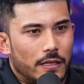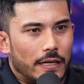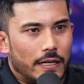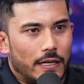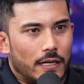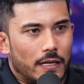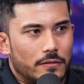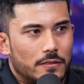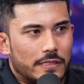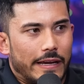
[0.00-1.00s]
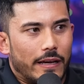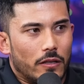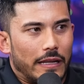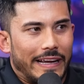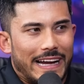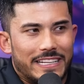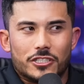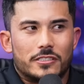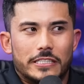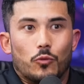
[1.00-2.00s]
at scale. And like I
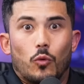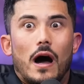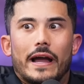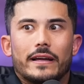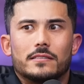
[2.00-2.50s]
just see why.